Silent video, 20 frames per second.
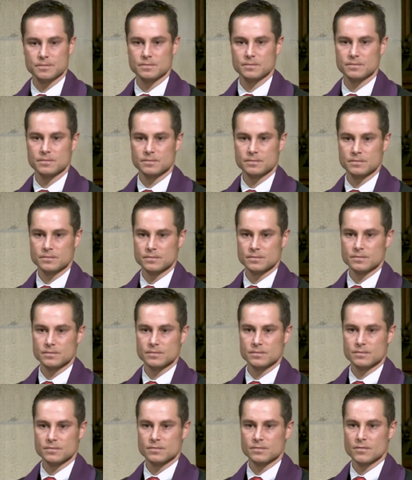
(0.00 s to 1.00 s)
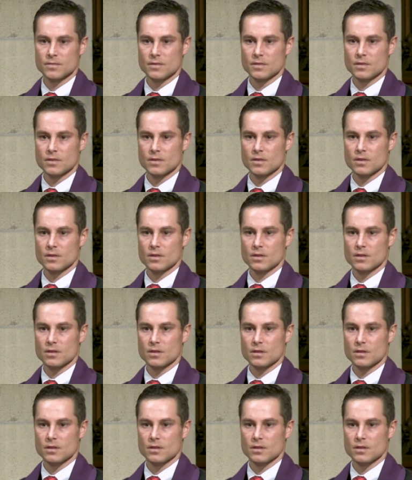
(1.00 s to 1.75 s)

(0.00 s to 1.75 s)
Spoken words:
(no one is talking)